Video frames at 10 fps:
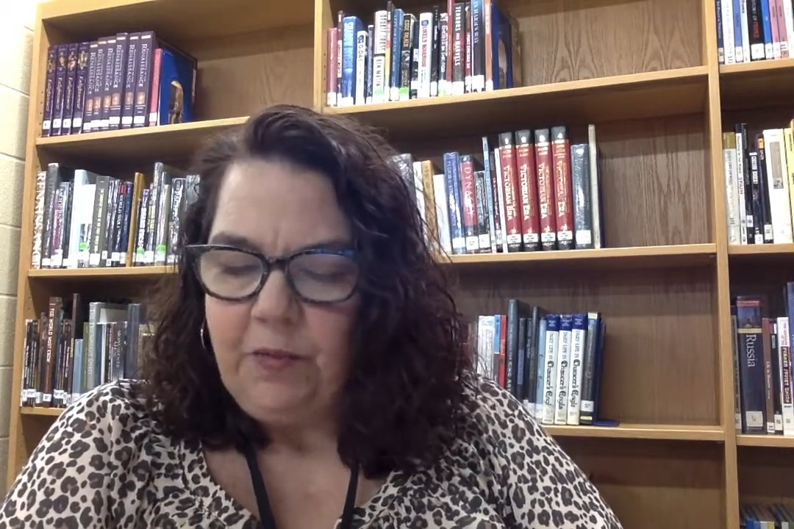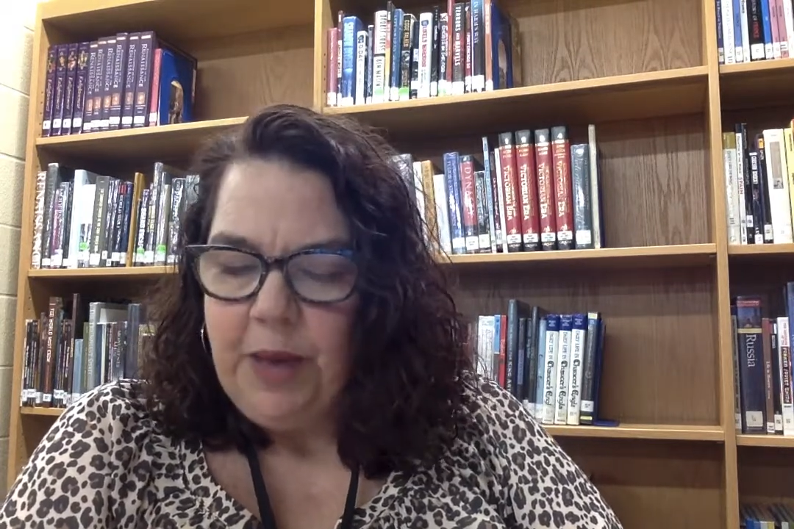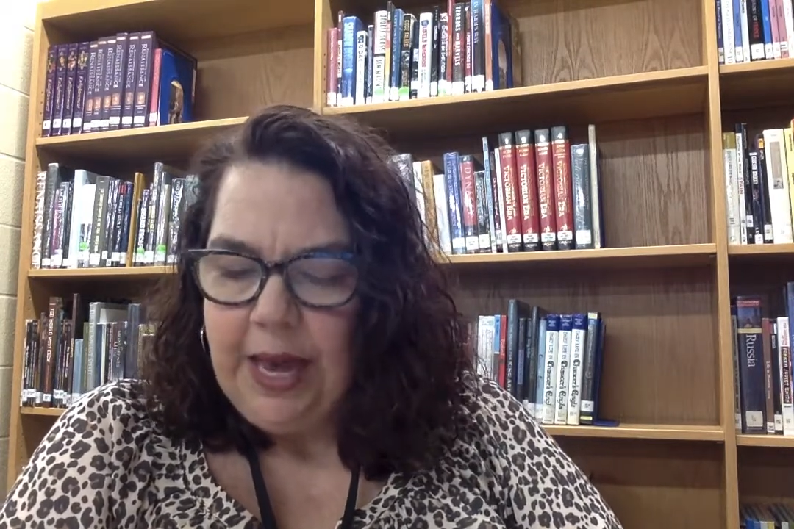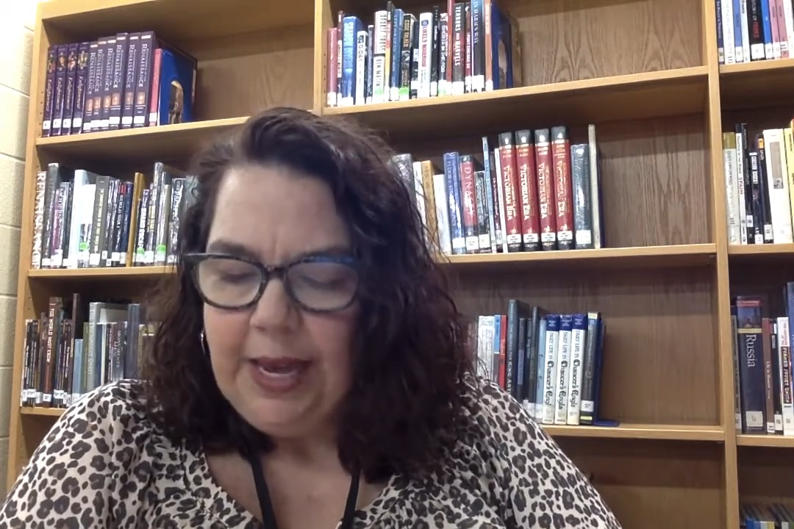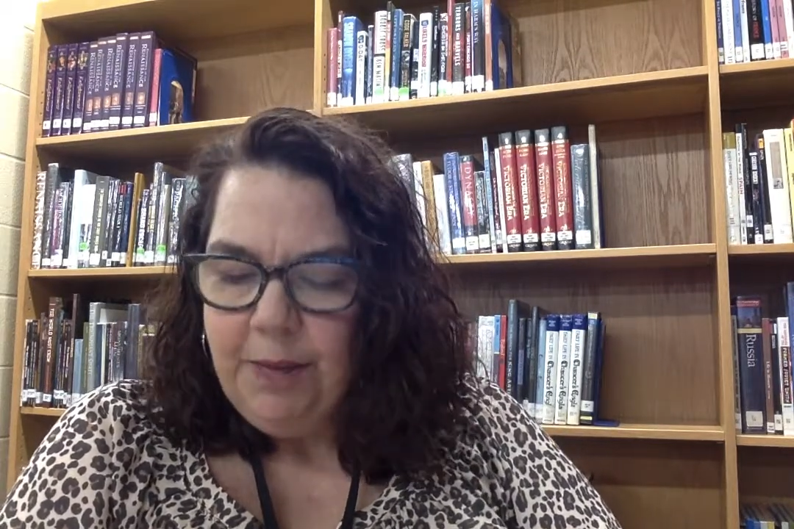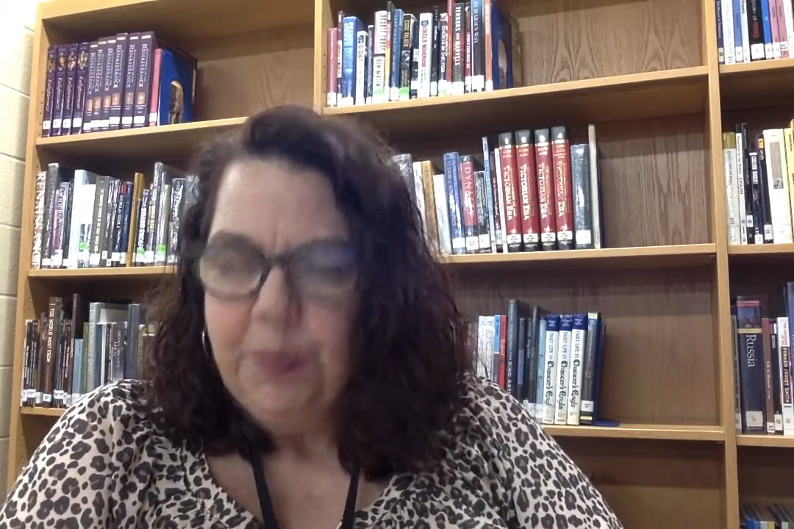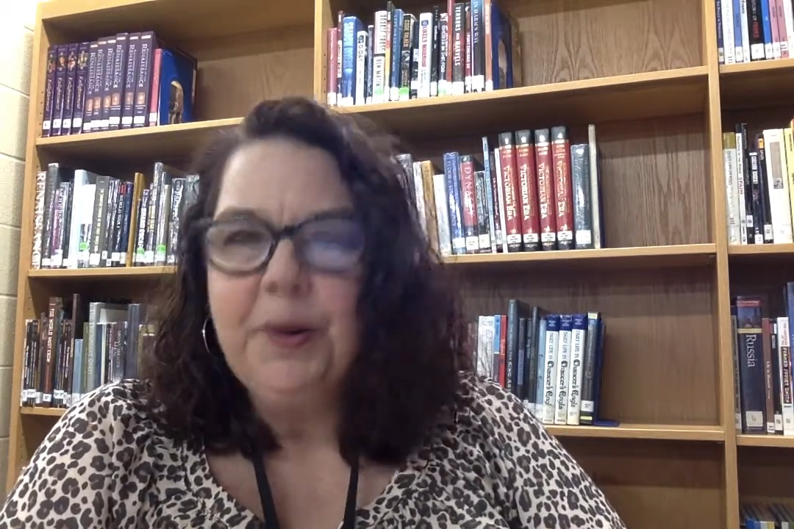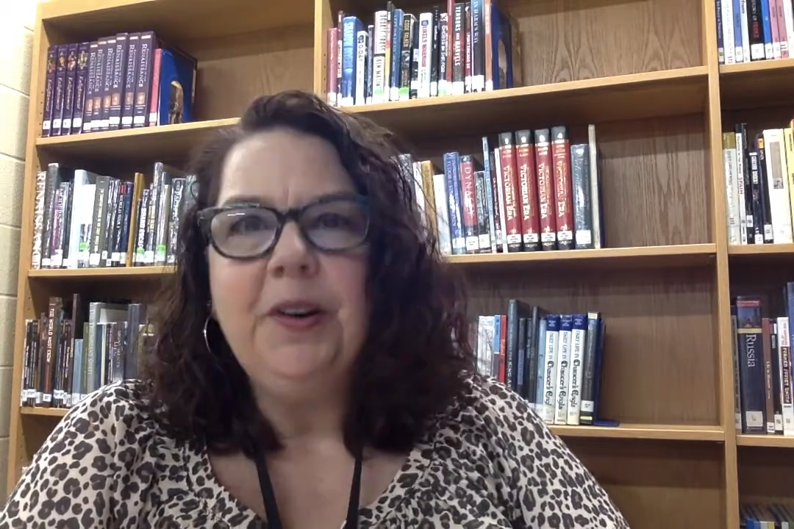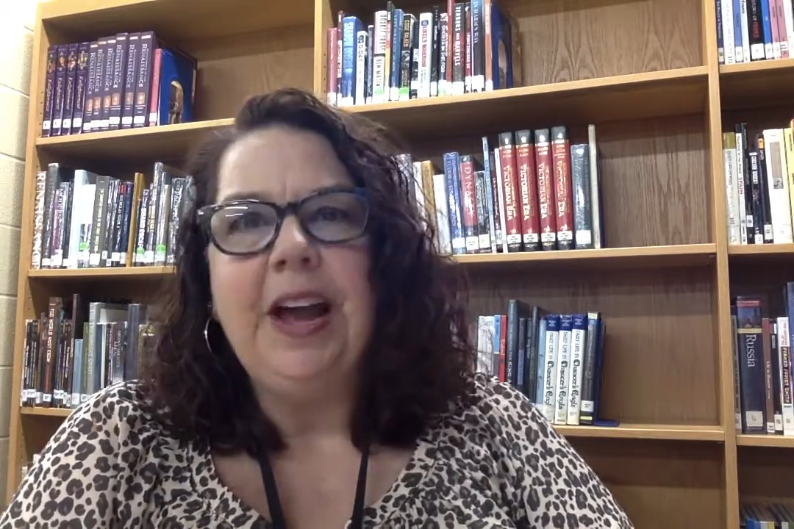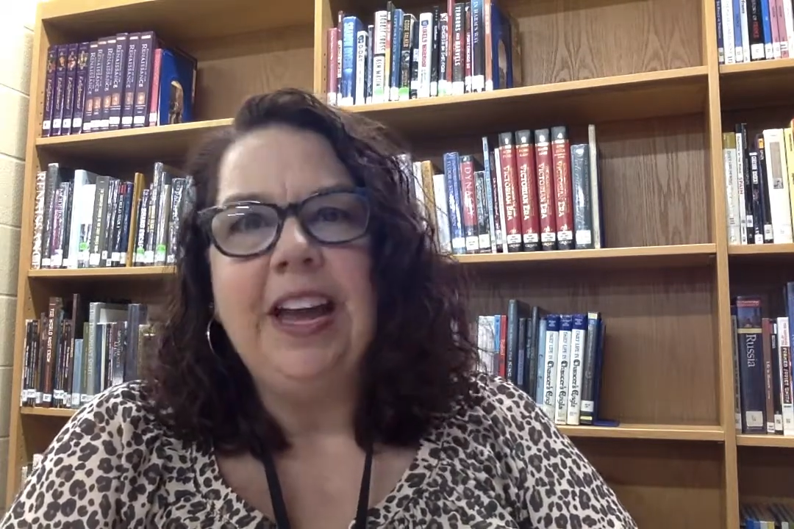
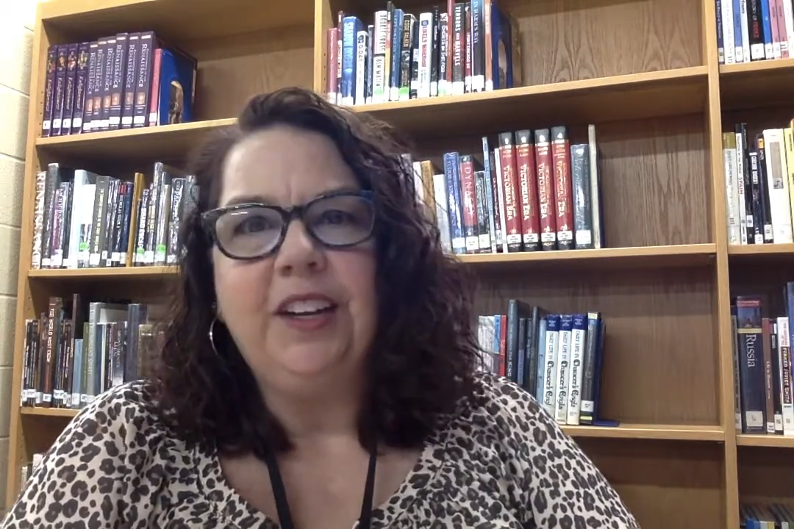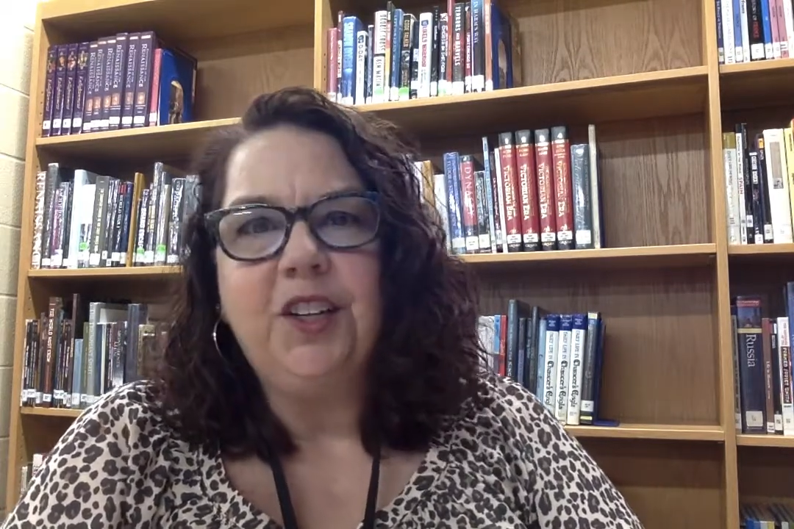paper and